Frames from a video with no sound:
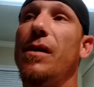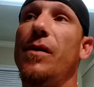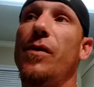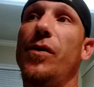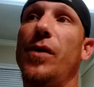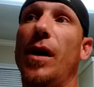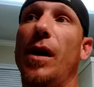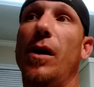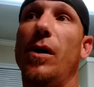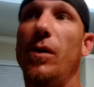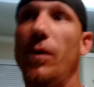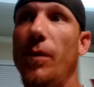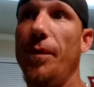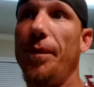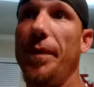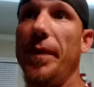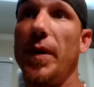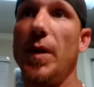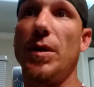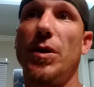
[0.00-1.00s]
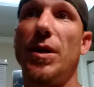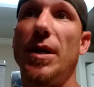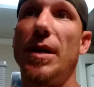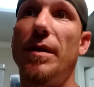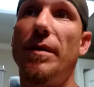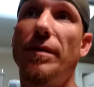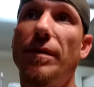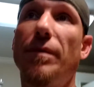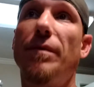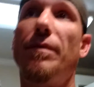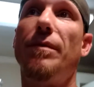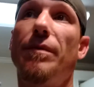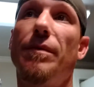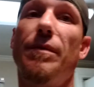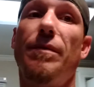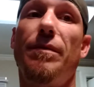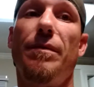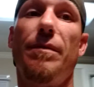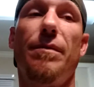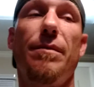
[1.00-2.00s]
So she
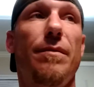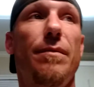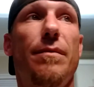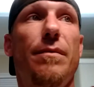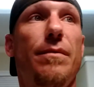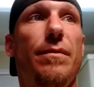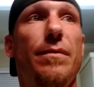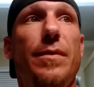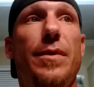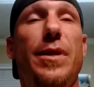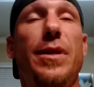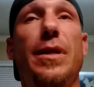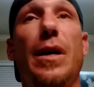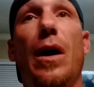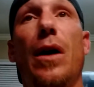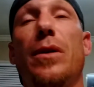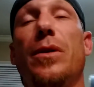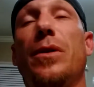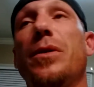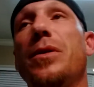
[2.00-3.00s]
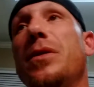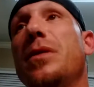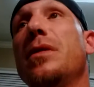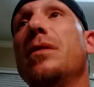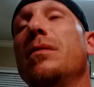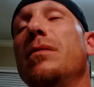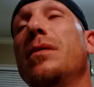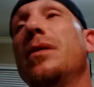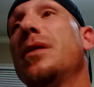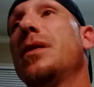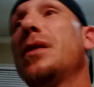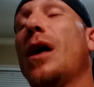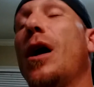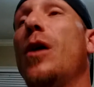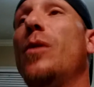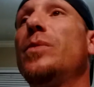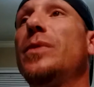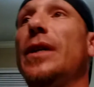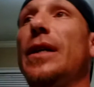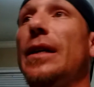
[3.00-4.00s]
stuttered
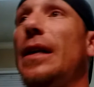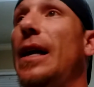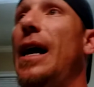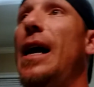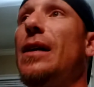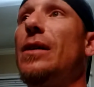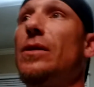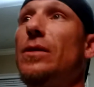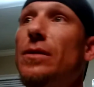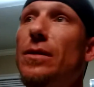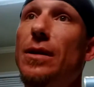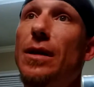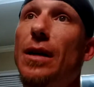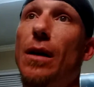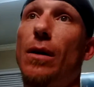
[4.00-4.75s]
something. I don't,